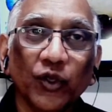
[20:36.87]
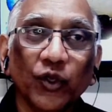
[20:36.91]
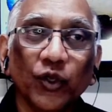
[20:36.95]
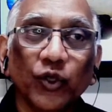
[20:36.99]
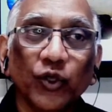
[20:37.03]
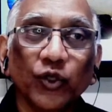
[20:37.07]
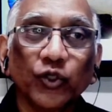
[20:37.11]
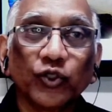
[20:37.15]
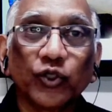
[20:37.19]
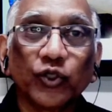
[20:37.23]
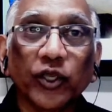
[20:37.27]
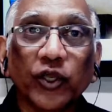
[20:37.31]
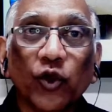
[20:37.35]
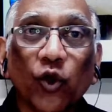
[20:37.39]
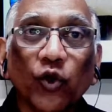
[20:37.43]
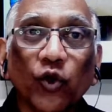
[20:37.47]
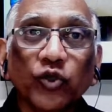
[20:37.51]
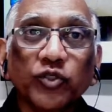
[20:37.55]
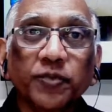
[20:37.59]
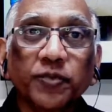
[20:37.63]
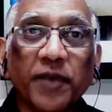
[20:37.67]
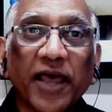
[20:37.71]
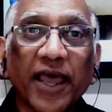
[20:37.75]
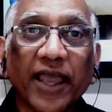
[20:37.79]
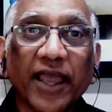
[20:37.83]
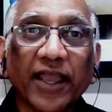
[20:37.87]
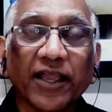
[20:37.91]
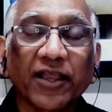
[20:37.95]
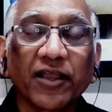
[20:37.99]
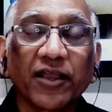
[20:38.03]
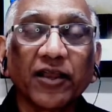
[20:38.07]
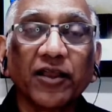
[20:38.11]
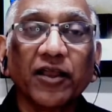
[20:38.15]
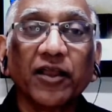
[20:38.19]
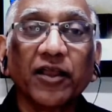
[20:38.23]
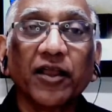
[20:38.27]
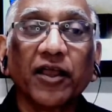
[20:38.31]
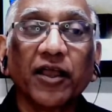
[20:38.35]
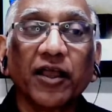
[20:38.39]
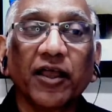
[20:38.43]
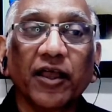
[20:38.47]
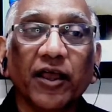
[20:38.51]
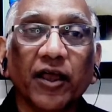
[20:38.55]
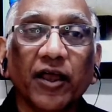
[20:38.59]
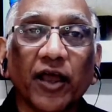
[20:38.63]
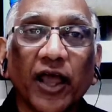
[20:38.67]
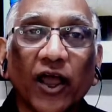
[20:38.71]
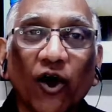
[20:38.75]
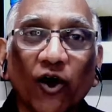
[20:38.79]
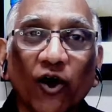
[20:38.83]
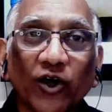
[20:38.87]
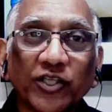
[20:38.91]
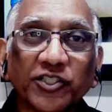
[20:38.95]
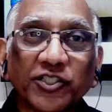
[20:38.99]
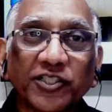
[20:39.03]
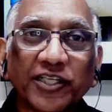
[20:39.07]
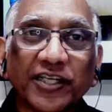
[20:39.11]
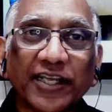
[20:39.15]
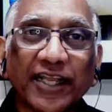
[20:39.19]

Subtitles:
So he goes back. Austin